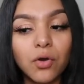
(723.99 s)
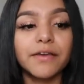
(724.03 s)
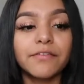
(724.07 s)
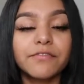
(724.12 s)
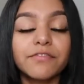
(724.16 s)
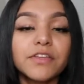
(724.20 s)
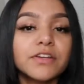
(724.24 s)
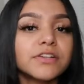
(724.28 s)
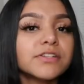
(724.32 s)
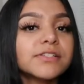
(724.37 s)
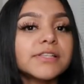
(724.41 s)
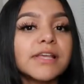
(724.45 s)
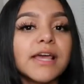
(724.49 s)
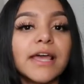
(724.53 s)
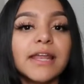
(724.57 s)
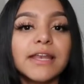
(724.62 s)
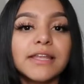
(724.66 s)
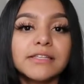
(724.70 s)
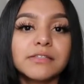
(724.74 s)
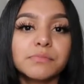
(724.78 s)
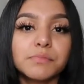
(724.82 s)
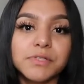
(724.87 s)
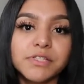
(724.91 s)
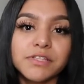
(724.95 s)
If there's
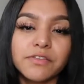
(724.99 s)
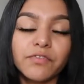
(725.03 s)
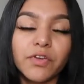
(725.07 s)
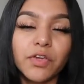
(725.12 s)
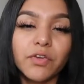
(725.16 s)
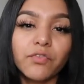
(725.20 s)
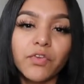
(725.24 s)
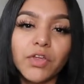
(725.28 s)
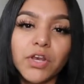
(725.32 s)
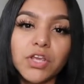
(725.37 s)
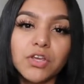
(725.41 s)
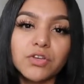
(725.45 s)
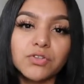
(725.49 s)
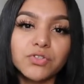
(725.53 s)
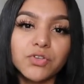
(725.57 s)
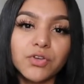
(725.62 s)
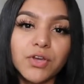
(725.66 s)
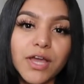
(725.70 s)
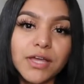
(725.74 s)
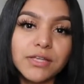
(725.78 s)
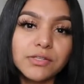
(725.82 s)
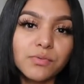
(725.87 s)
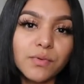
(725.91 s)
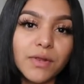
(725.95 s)
any specific videos you
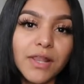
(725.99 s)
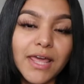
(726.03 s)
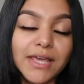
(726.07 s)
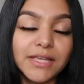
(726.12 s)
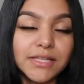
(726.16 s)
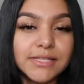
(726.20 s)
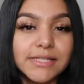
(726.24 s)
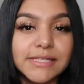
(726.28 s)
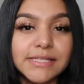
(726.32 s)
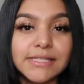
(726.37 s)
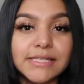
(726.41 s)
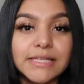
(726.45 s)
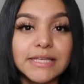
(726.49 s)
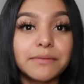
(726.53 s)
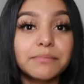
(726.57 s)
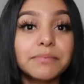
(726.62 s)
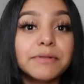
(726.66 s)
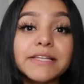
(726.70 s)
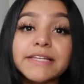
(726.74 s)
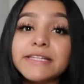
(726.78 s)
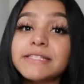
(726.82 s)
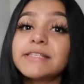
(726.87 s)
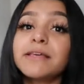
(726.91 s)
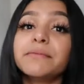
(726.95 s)
guys would like to see,
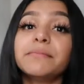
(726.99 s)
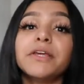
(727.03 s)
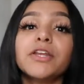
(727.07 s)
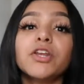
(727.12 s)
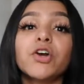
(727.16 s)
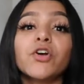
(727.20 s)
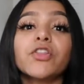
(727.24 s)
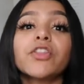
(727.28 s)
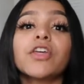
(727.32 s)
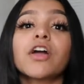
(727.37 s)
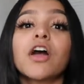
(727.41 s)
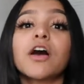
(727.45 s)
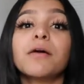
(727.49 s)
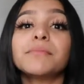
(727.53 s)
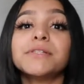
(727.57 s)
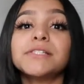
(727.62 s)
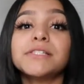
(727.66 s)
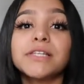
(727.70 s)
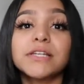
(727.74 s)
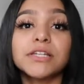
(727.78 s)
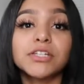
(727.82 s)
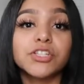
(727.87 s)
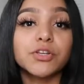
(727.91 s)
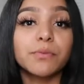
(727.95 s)
please let me know in the comment
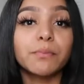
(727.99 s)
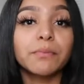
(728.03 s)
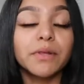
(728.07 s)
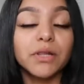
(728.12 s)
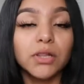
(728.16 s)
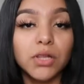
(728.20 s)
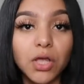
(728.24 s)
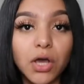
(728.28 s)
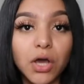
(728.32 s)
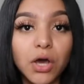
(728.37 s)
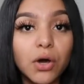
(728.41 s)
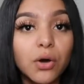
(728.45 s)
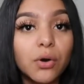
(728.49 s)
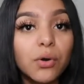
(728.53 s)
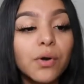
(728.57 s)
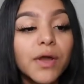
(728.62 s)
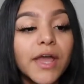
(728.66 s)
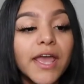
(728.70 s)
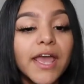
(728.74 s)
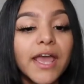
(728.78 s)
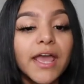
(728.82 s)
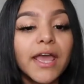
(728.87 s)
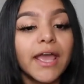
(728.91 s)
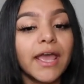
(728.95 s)
section below.
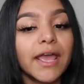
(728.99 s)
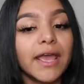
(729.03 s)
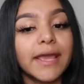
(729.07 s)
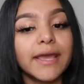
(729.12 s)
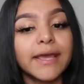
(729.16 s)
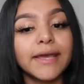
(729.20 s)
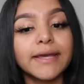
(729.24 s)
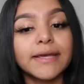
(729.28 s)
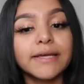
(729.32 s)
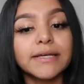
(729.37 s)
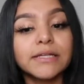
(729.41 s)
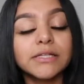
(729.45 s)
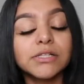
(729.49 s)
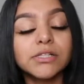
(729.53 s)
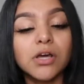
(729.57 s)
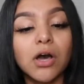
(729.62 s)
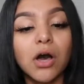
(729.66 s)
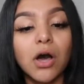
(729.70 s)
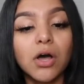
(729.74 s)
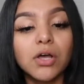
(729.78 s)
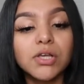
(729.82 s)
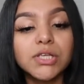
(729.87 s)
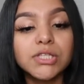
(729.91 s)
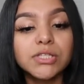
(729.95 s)
And
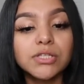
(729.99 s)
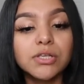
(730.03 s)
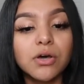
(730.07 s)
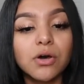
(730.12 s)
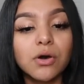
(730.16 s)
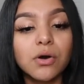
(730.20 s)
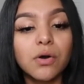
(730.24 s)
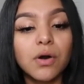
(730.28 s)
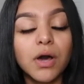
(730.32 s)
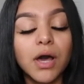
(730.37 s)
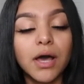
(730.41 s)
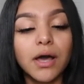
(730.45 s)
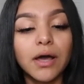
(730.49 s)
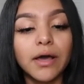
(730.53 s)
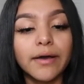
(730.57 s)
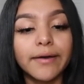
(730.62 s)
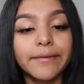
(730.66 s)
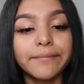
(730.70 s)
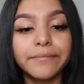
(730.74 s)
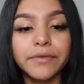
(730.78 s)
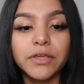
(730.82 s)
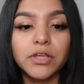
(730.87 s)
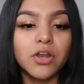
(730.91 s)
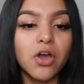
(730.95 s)
also,
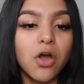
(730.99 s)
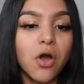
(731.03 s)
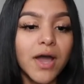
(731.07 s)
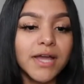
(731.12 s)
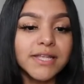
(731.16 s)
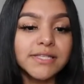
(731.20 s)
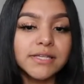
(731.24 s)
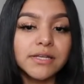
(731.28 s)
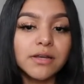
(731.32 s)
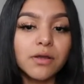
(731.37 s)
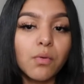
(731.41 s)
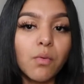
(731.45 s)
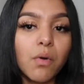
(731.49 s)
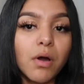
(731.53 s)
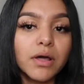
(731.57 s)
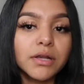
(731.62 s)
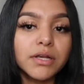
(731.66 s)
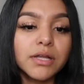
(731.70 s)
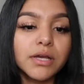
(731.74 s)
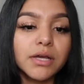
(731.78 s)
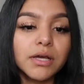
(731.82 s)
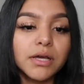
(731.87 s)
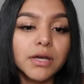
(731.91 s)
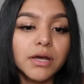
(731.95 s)
you know, I didn't want
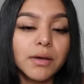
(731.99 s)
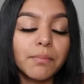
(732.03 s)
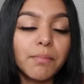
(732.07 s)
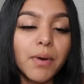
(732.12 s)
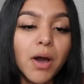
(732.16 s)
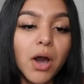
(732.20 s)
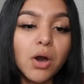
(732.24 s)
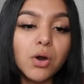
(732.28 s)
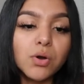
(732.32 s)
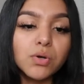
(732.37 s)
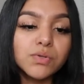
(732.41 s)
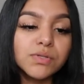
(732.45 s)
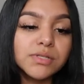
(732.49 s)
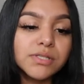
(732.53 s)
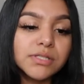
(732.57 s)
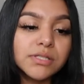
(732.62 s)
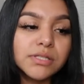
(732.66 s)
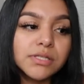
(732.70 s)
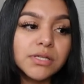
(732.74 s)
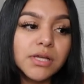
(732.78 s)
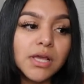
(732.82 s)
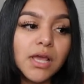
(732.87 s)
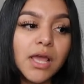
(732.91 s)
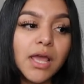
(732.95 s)
to post
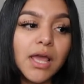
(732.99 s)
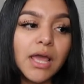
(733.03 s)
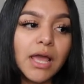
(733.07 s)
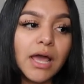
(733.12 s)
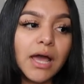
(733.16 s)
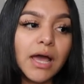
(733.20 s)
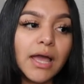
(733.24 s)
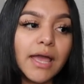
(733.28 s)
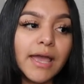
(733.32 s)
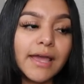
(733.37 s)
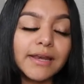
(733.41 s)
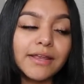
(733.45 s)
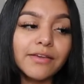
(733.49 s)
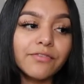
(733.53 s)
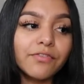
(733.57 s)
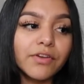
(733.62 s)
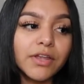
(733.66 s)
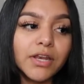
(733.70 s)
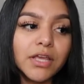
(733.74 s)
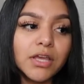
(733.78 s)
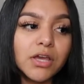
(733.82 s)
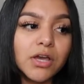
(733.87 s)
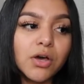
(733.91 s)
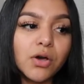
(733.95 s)
any
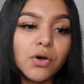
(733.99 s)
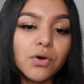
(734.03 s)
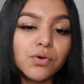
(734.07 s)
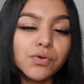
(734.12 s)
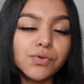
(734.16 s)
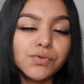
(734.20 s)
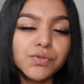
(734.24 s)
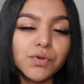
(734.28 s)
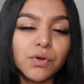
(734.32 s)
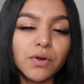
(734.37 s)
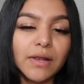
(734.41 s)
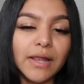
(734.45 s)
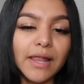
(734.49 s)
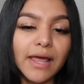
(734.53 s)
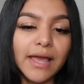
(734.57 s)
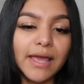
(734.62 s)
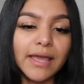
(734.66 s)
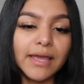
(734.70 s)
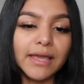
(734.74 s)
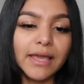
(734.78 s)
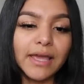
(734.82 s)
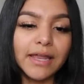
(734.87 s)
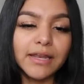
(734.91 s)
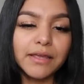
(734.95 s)
videos or
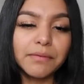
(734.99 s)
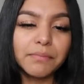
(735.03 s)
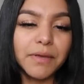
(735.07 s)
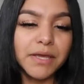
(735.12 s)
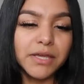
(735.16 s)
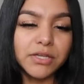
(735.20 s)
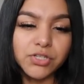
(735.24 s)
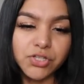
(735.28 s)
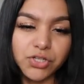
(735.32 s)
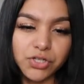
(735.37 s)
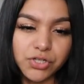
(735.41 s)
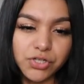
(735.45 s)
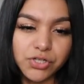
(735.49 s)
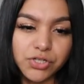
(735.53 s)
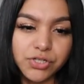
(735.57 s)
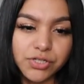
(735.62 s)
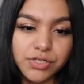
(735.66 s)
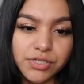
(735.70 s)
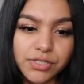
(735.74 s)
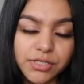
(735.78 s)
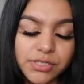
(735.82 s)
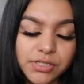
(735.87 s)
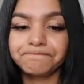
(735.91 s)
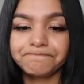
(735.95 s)
like any
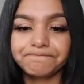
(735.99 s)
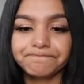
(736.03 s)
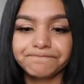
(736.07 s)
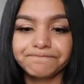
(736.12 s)
pictures.